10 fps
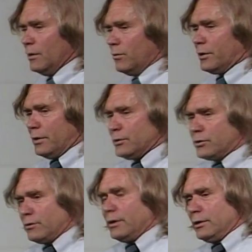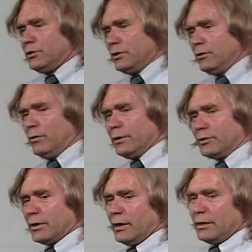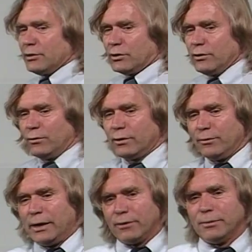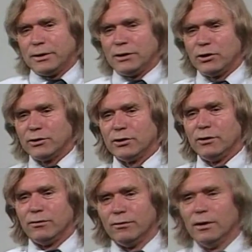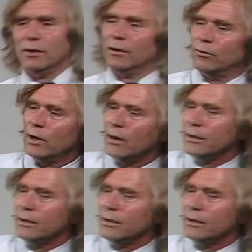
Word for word: What do historians do? What do scientists do? What do mathematicians do? Well, I'll